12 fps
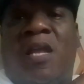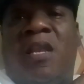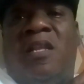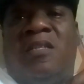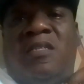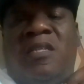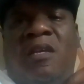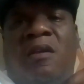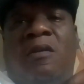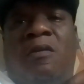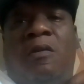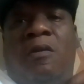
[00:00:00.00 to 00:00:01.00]
channel, see.
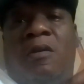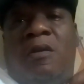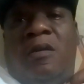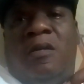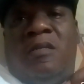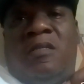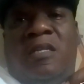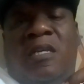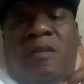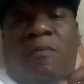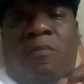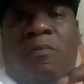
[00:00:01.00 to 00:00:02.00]

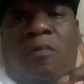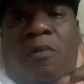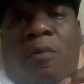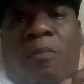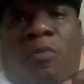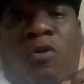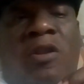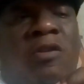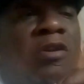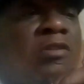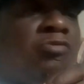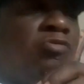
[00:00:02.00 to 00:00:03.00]
Seeing money
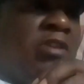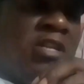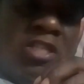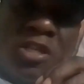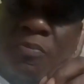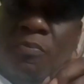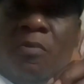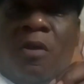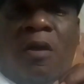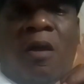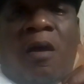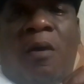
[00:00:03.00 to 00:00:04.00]
just reach him,
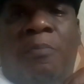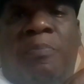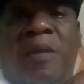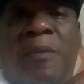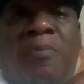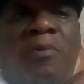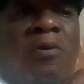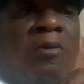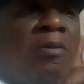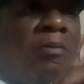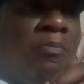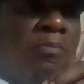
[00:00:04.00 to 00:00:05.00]
people,
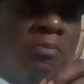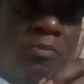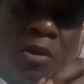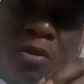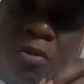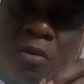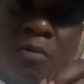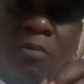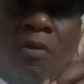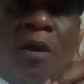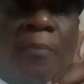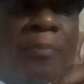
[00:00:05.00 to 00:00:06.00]
you know,
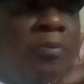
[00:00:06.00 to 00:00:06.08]
a